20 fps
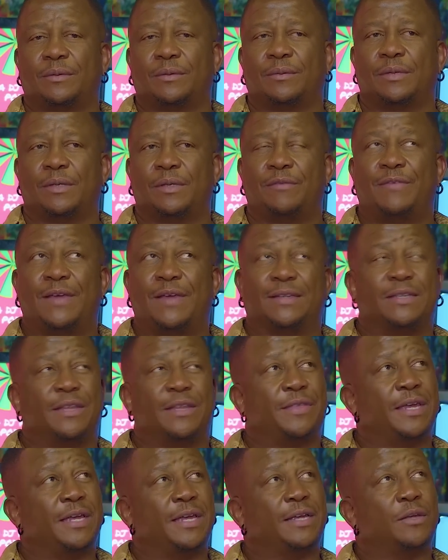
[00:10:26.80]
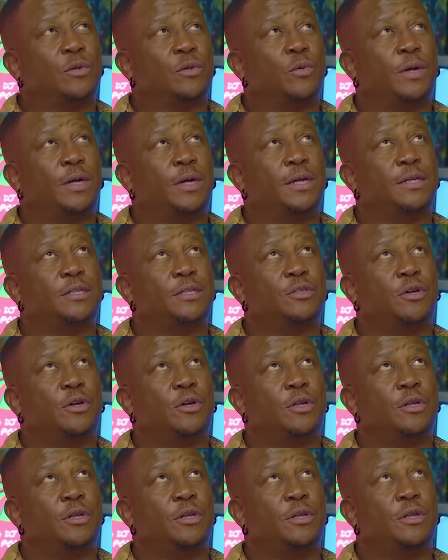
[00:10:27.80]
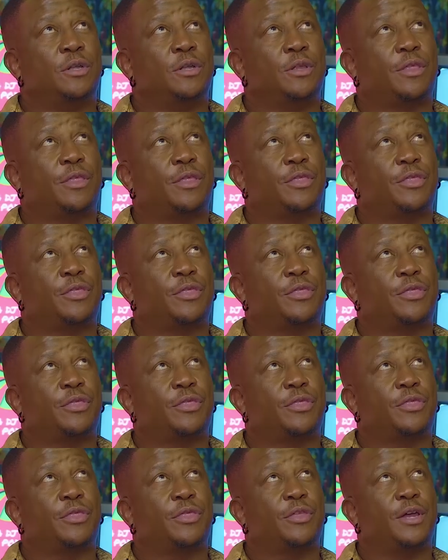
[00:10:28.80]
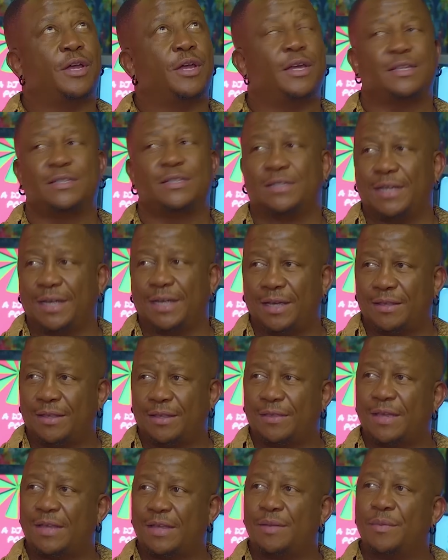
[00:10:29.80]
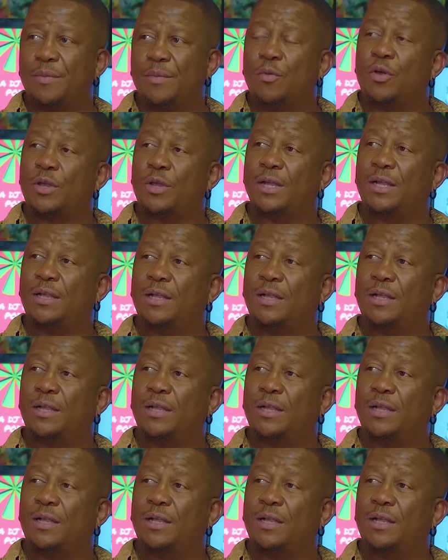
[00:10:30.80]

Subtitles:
in fact, I think it was on Thursday that they had a memorial,